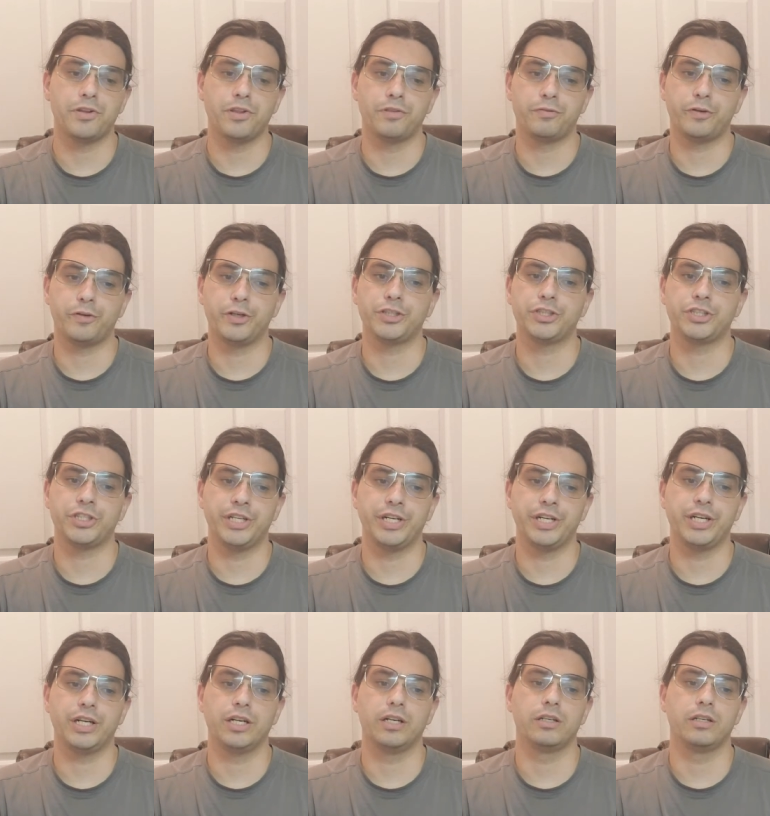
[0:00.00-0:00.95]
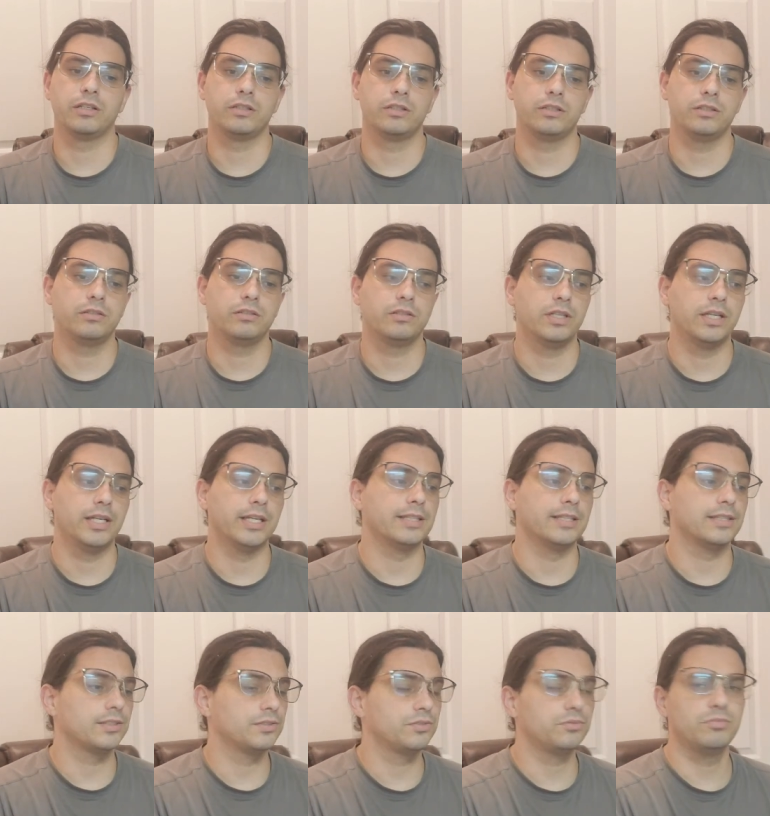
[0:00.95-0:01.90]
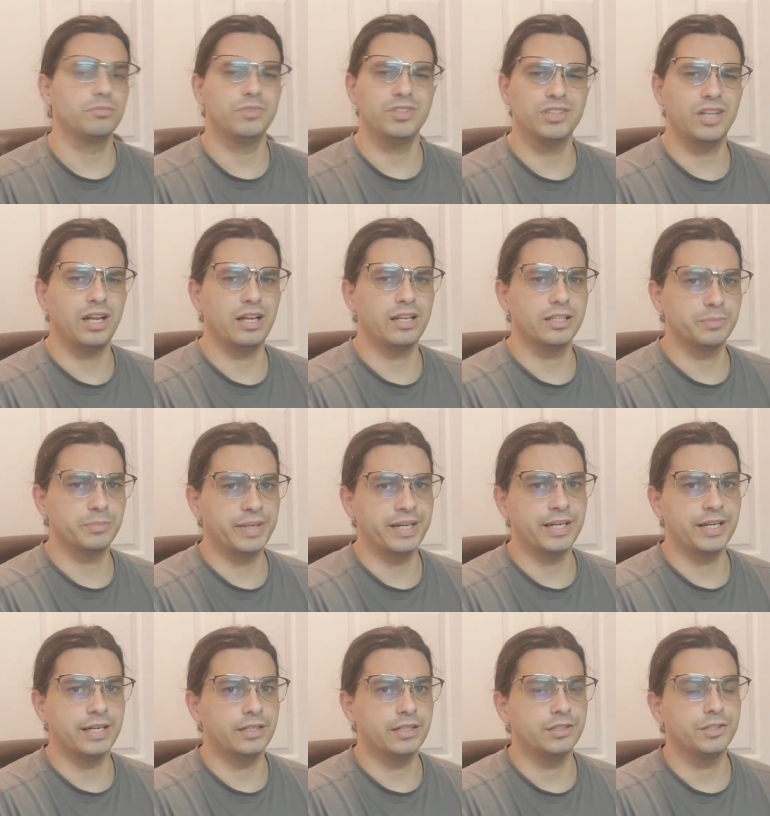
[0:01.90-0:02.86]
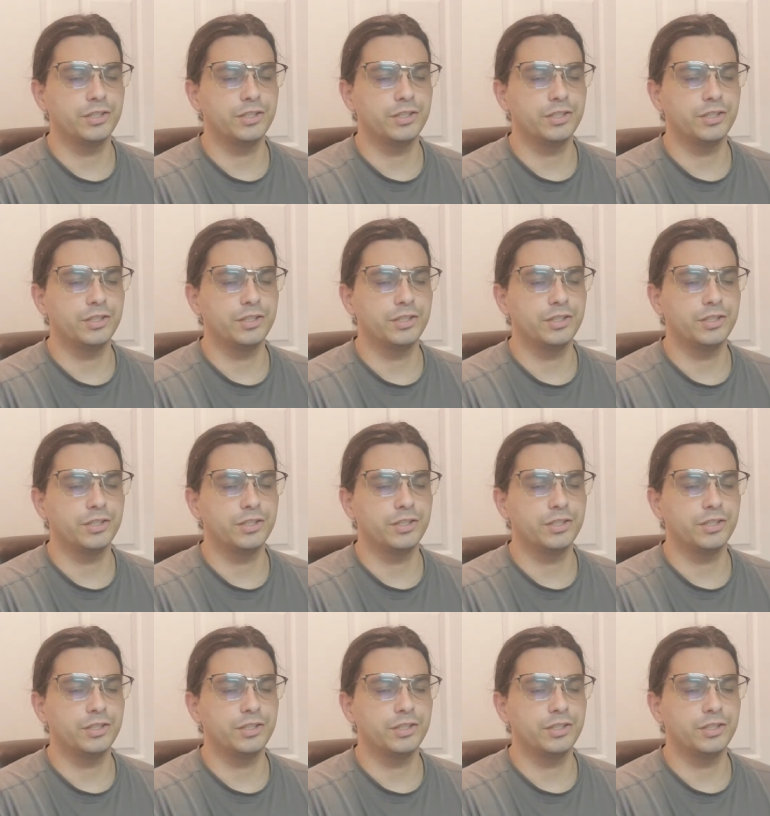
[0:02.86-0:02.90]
the first year, it's not as bad.